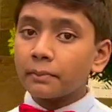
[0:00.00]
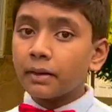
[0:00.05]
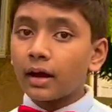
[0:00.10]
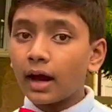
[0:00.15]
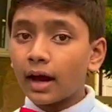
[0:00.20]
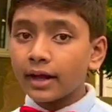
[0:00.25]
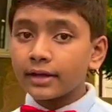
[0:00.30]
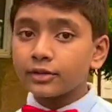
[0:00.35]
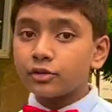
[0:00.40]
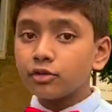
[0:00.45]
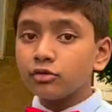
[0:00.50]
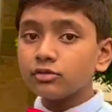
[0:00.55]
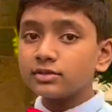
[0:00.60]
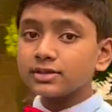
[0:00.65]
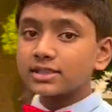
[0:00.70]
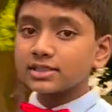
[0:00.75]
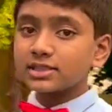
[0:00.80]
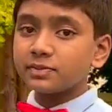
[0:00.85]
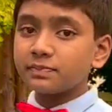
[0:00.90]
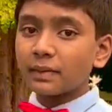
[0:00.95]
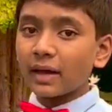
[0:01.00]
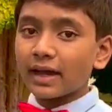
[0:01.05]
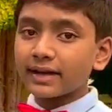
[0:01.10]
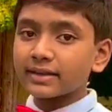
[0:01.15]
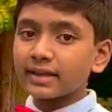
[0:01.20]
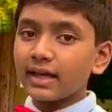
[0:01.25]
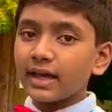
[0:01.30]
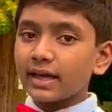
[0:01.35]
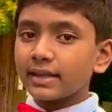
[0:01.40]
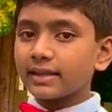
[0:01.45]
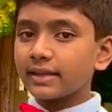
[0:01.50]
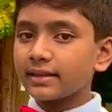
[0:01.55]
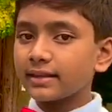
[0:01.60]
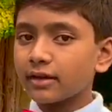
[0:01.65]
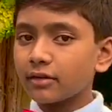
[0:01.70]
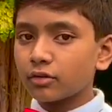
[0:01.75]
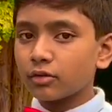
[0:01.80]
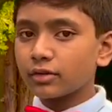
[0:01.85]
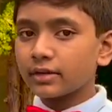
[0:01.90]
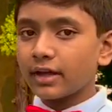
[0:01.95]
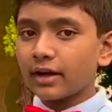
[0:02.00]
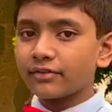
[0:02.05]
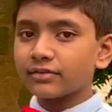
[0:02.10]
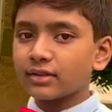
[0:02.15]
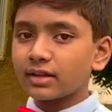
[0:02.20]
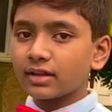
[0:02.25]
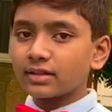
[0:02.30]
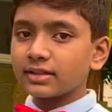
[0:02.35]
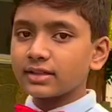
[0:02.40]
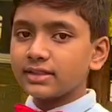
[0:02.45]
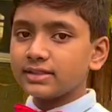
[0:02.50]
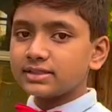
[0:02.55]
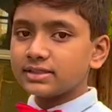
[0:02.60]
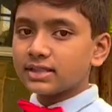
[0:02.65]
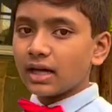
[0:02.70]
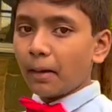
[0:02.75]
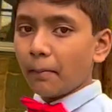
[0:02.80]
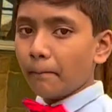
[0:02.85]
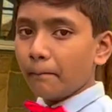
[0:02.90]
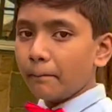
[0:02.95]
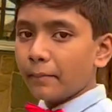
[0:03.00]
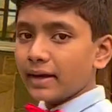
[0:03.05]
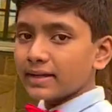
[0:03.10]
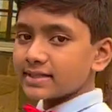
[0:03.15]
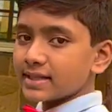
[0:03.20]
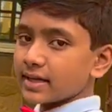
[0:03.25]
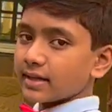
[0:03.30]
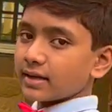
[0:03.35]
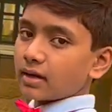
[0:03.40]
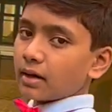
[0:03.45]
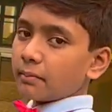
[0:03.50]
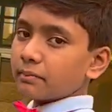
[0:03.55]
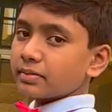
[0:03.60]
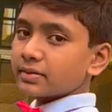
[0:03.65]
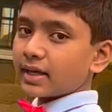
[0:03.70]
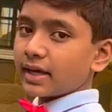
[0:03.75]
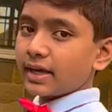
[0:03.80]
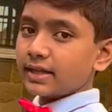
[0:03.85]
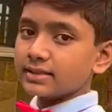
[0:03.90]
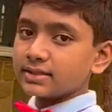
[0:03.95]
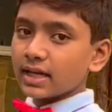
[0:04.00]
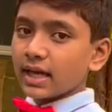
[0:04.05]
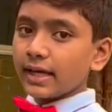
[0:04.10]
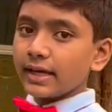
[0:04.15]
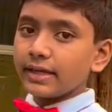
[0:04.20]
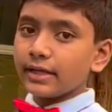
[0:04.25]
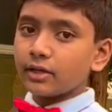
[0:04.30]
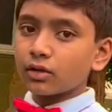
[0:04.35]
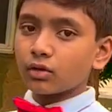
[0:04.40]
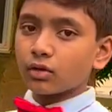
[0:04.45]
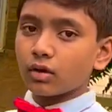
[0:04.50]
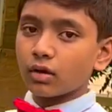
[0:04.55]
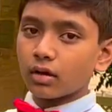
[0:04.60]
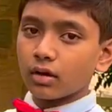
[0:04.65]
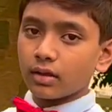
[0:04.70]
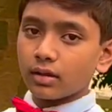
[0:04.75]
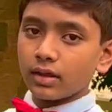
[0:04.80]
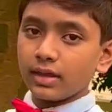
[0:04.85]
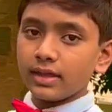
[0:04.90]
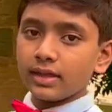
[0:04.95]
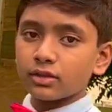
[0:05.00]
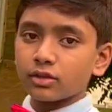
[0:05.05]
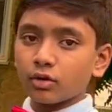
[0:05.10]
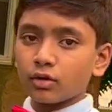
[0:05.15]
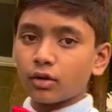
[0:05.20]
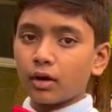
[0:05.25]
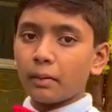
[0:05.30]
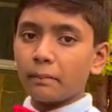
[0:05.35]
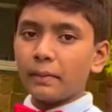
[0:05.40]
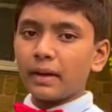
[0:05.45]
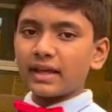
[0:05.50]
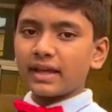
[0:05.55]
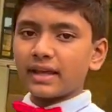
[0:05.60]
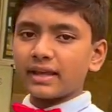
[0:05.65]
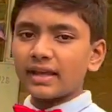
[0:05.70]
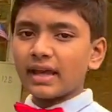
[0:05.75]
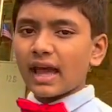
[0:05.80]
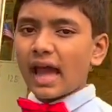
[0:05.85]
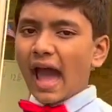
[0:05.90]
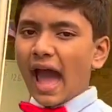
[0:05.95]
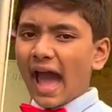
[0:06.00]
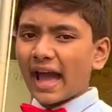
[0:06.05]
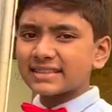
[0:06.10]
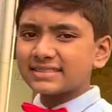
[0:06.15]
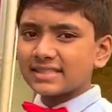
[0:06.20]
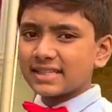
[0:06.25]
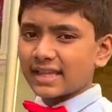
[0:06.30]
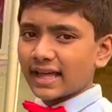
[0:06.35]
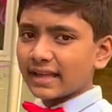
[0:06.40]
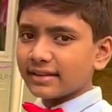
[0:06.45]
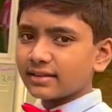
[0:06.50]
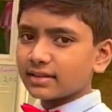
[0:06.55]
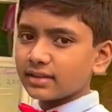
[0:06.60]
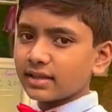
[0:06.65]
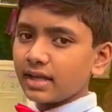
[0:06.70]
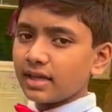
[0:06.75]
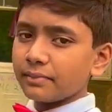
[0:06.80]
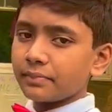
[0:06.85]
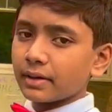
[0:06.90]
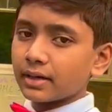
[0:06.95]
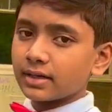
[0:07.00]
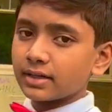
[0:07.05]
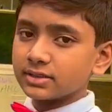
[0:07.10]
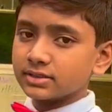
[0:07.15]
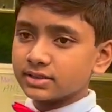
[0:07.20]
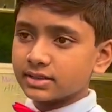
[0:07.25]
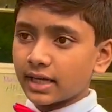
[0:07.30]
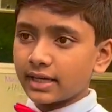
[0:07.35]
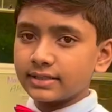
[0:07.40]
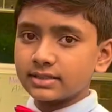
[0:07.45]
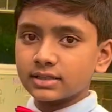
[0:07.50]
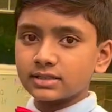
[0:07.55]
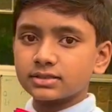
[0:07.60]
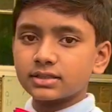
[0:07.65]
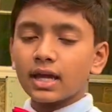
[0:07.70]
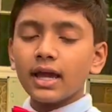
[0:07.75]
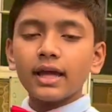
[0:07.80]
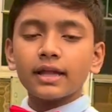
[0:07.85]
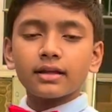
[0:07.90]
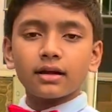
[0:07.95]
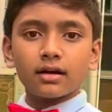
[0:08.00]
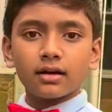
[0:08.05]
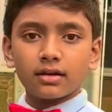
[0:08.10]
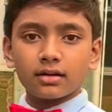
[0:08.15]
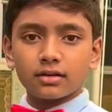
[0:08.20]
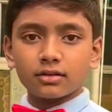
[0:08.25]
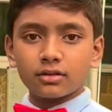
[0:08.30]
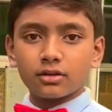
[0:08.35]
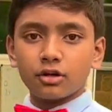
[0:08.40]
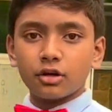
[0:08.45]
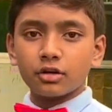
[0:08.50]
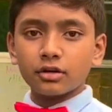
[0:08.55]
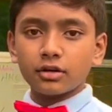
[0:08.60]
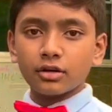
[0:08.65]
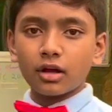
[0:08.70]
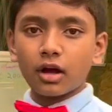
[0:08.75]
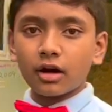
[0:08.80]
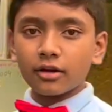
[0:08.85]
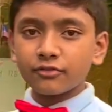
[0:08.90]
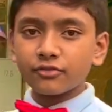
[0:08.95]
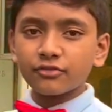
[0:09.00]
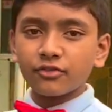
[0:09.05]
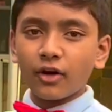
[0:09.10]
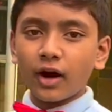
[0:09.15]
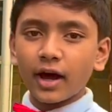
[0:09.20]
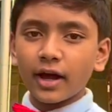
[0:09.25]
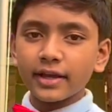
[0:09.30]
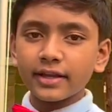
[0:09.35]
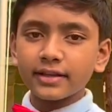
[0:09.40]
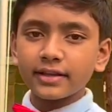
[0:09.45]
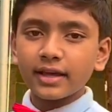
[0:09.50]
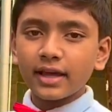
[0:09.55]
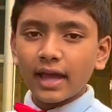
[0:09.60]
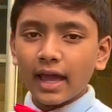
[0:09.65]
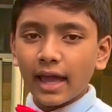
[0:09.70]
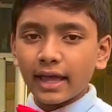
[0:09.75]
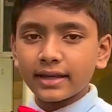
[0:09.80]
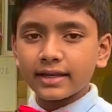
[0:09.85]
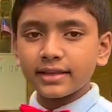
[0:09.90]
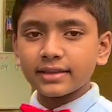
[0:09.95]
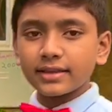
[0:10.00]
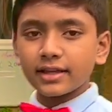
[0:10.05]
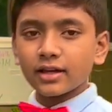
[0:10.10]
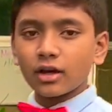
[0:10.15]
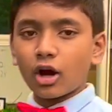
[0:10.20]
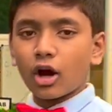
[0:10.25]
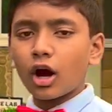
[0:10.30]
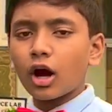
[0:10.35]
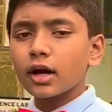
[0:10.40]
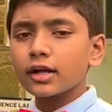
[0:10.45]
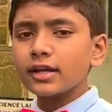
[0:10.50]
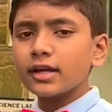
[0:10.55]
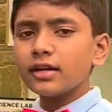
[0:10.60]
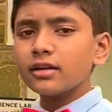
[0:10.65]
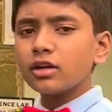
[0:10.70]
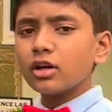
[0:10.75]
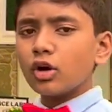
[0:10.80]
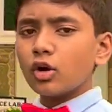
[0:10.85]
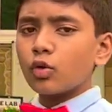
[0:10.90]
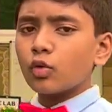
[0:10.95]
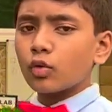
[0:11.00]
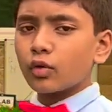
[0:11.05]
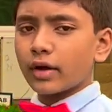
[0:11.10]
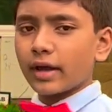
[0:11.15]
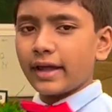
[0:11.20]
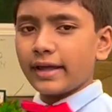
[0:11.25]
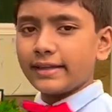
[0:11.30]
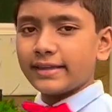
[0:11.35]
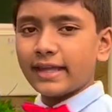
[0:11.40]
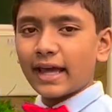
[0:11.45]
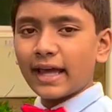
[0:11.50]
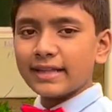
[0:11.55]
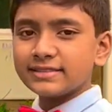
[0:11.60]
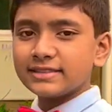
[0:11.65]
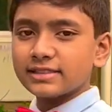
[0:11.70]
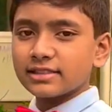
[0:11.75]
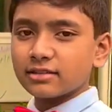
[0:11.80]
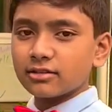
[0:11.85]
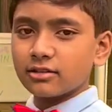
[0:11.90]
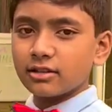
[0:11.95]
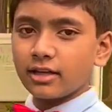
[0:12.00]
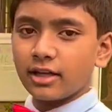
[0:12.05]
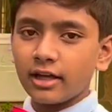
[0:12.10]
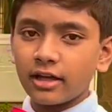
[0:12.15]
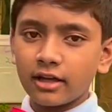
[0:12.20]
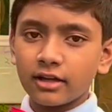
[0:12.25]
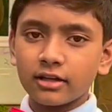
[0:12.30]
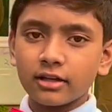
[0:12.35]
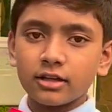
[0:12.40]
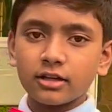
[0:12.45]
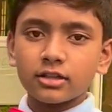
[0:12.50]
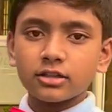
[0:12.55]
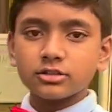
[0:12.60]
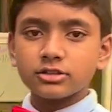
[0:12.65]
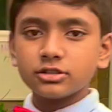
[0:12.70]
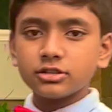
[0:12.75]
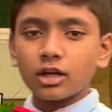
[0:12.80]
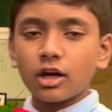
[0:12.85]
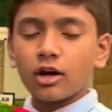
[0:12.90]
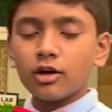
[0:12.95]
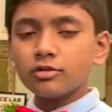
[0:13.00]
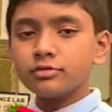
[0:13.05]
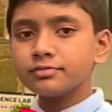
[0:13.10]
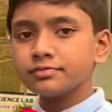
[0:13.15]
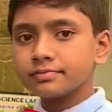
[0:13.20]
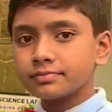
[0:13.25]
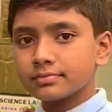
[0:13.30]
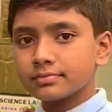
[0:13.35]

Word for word: But I do suspect that there are definitely some missing complaints, either uh, either omitted accidentally because they just uh, could not find anything on it, or intentionally. So